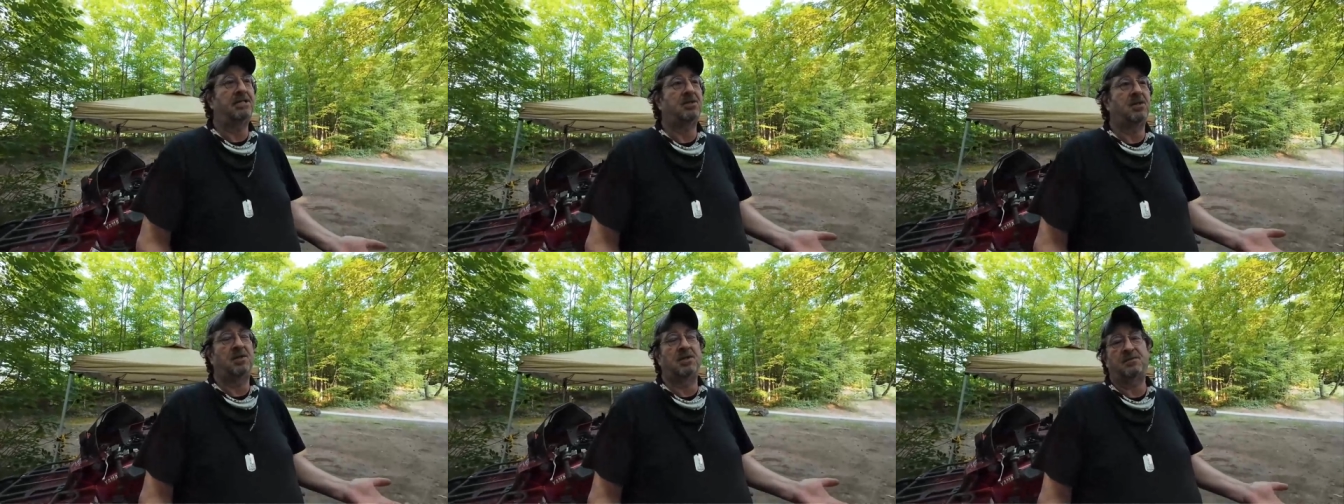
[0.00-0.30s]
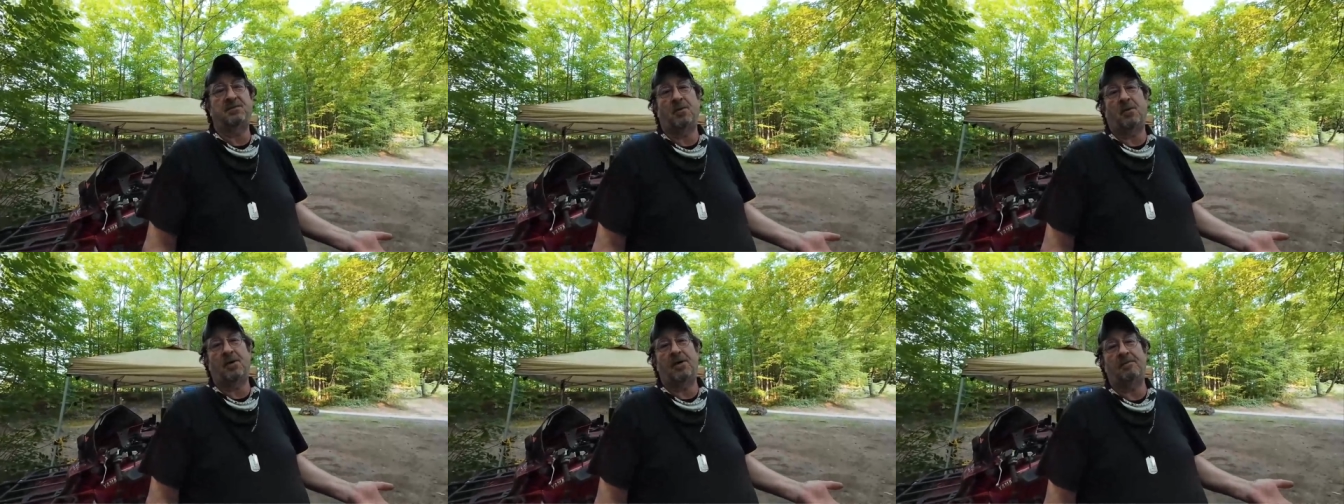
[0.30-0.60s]
So it's
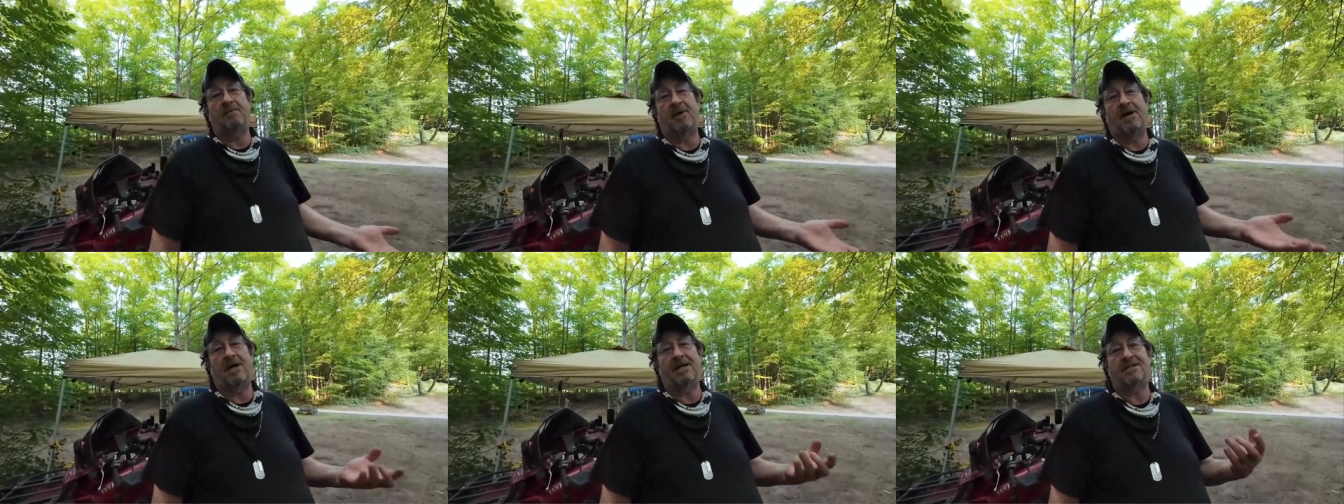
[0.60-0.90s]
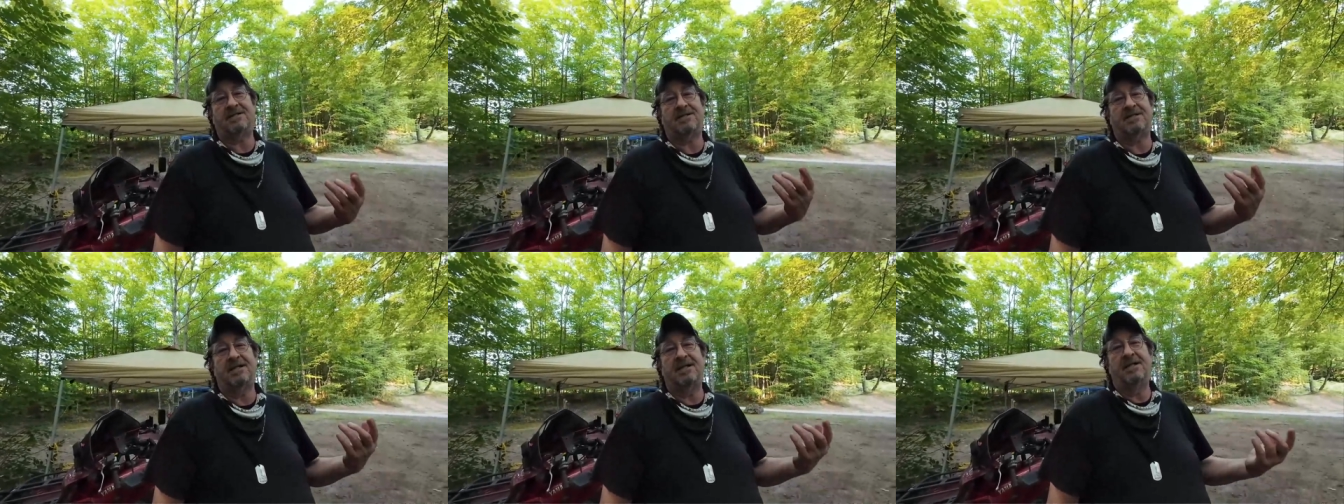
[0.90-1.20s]
forty
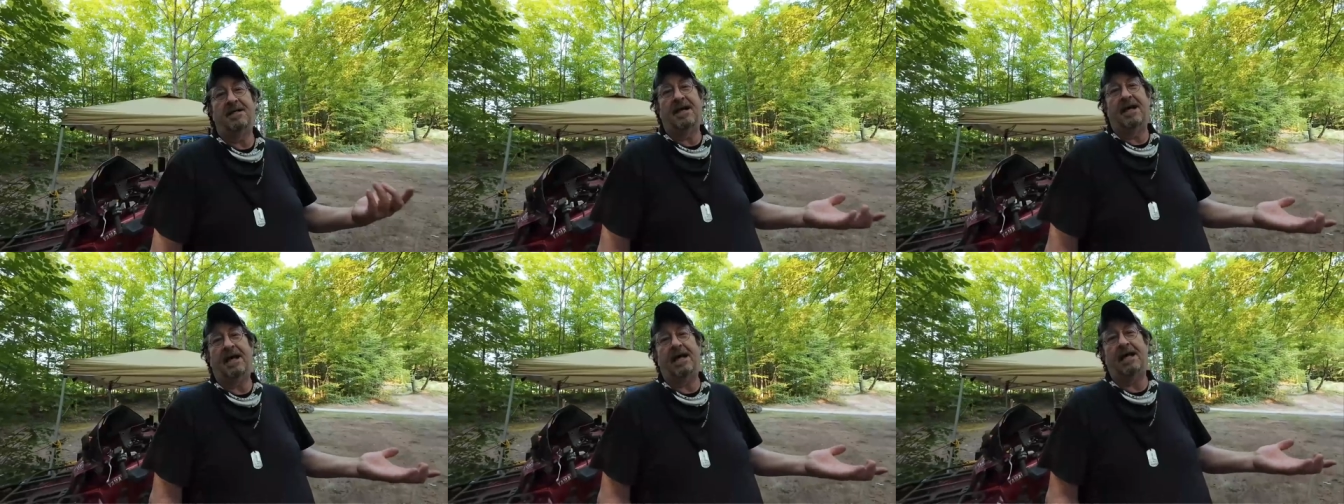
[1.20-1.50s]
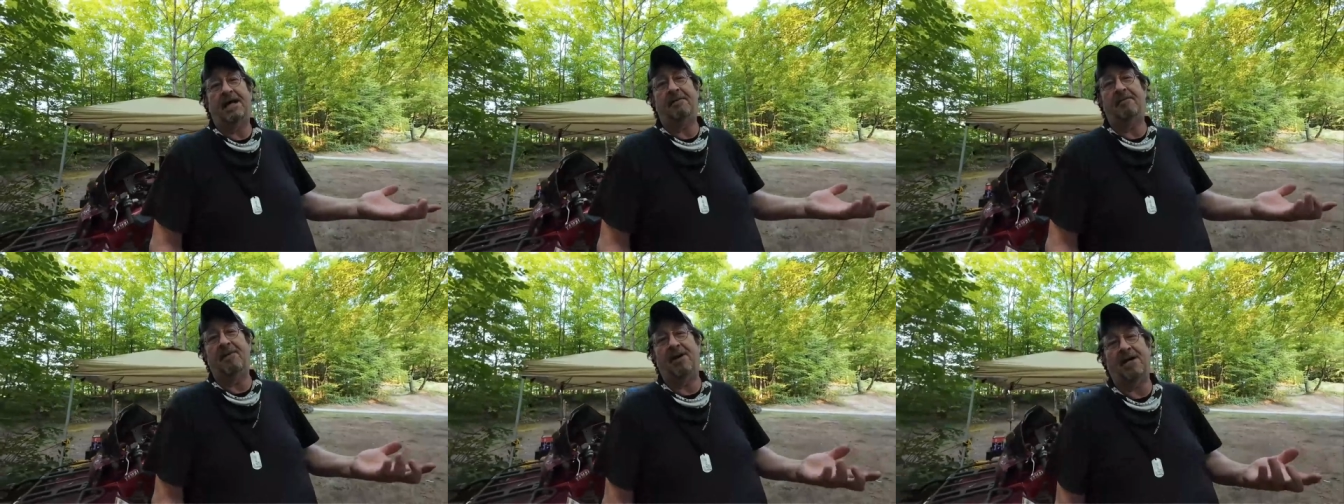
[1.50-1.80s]
bucks,
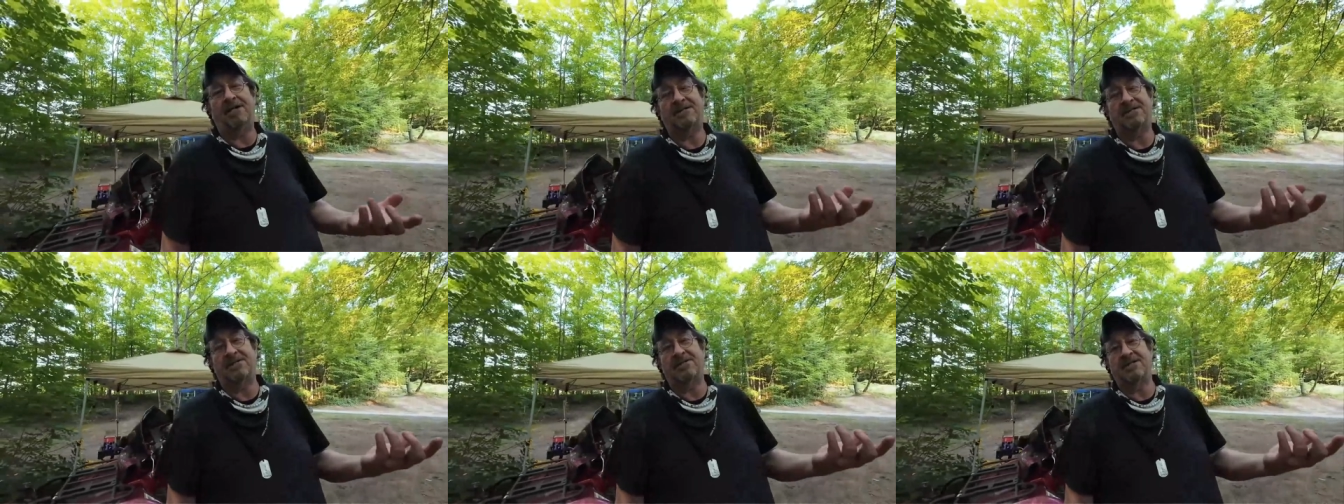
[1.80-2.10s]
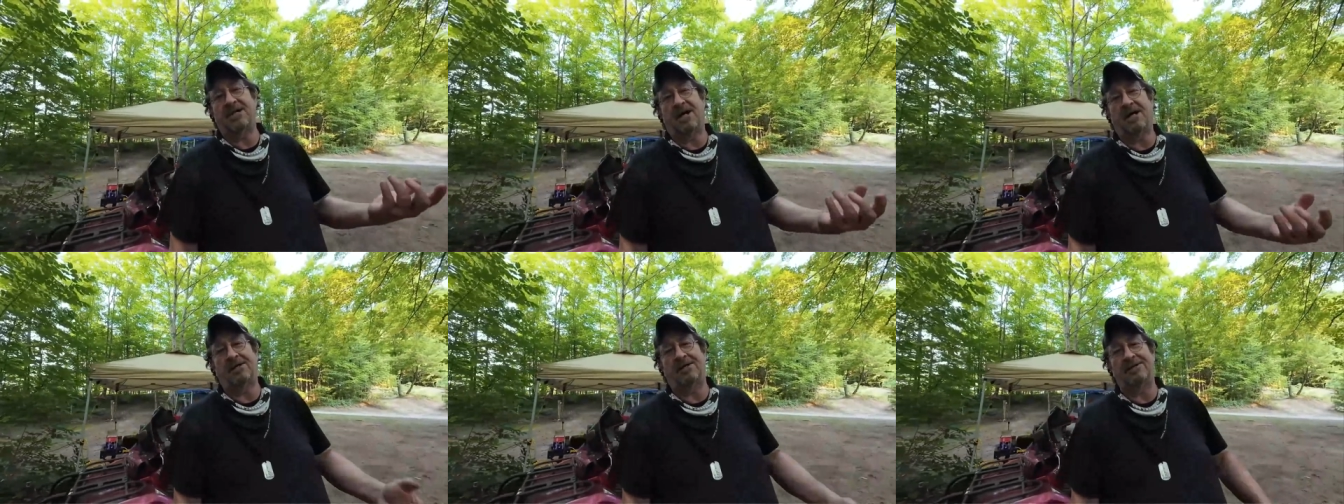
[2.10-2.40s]
eighty bucks. There's
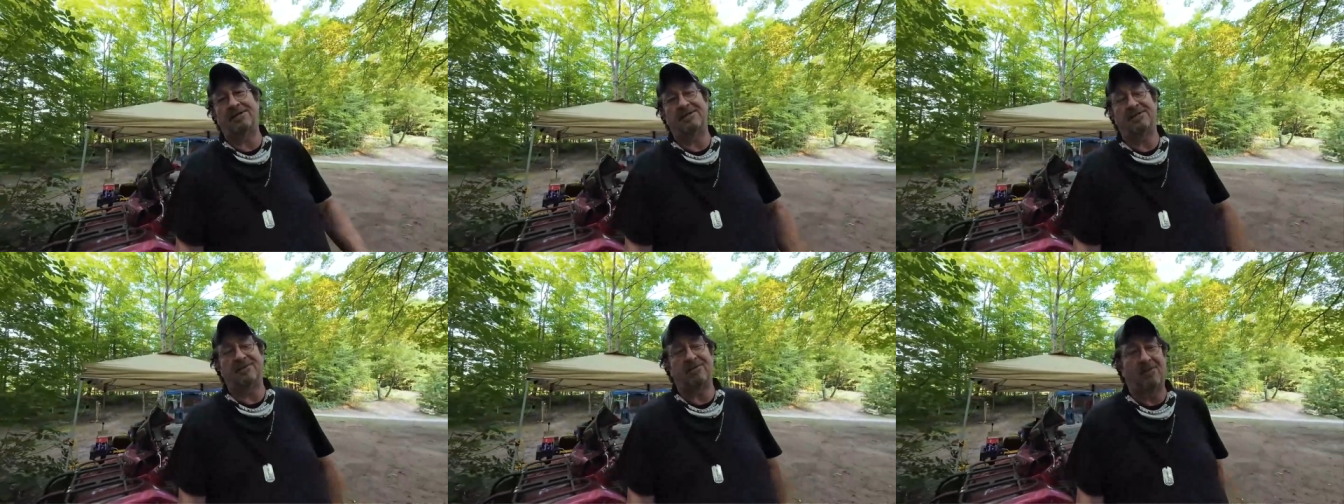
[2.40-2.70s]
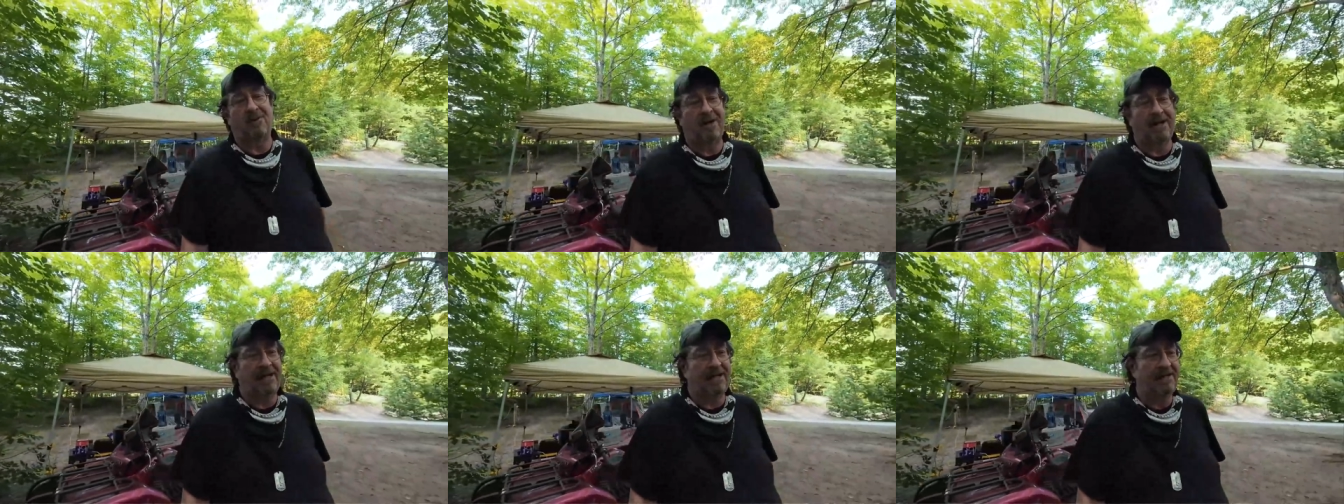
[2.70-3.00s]

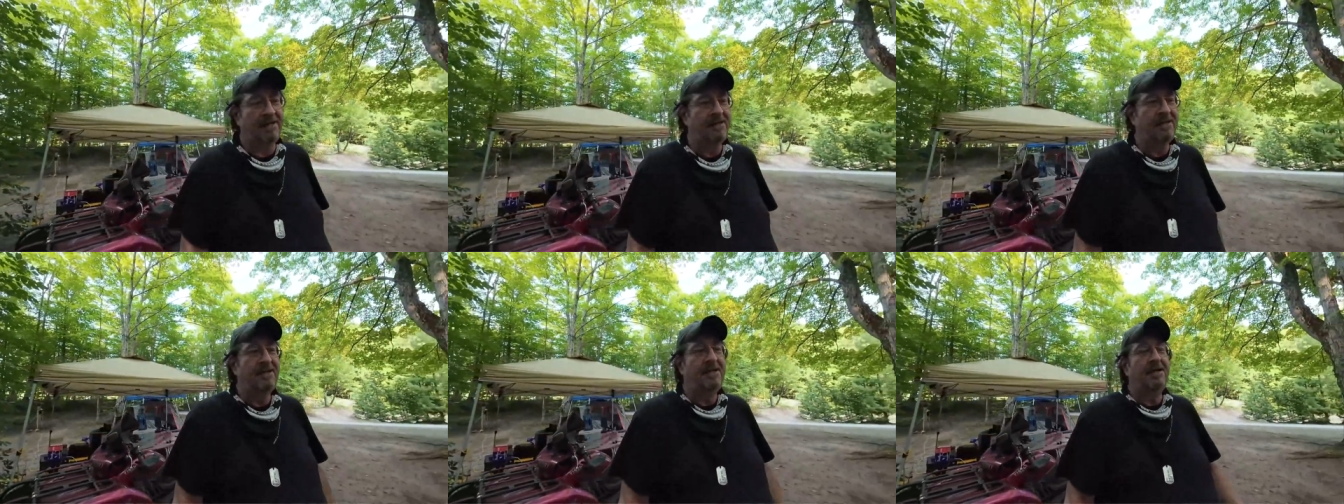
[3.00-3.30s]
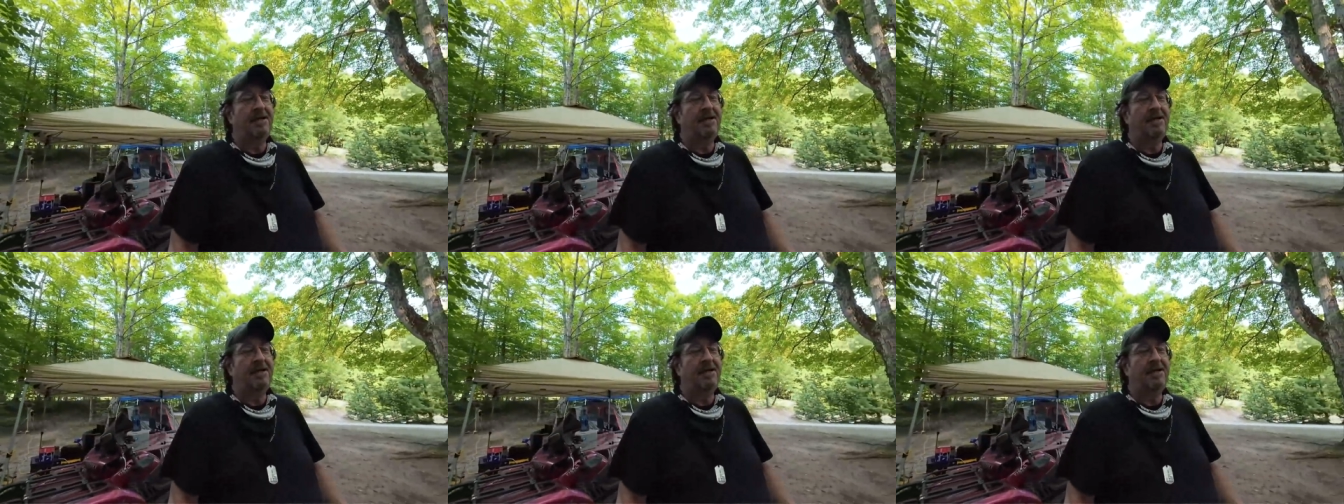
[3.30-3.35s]
120,